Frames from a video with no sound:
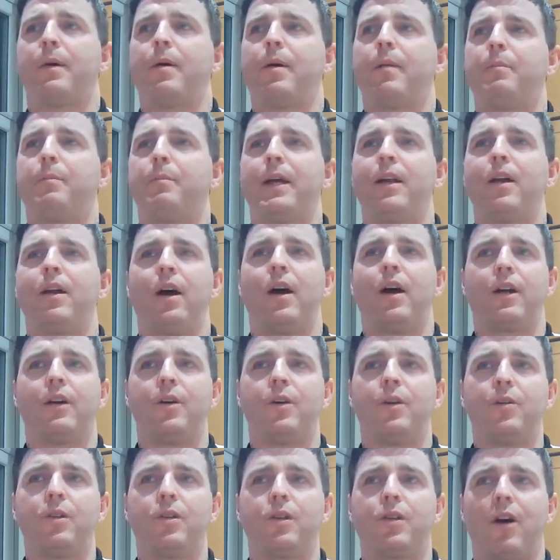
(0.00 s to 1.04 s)
It'd be like a
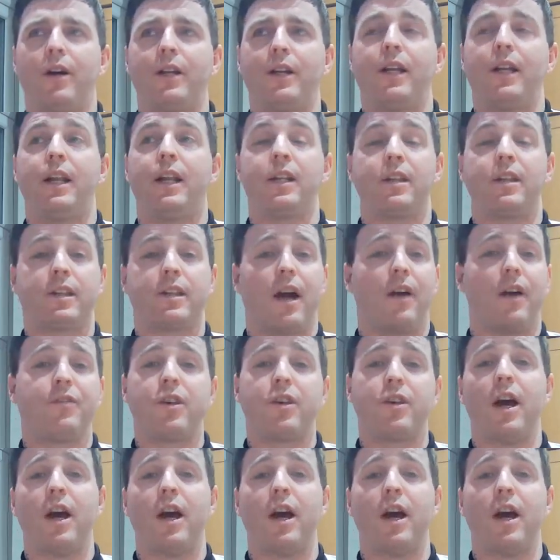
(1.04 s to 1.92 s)
new signing in itself.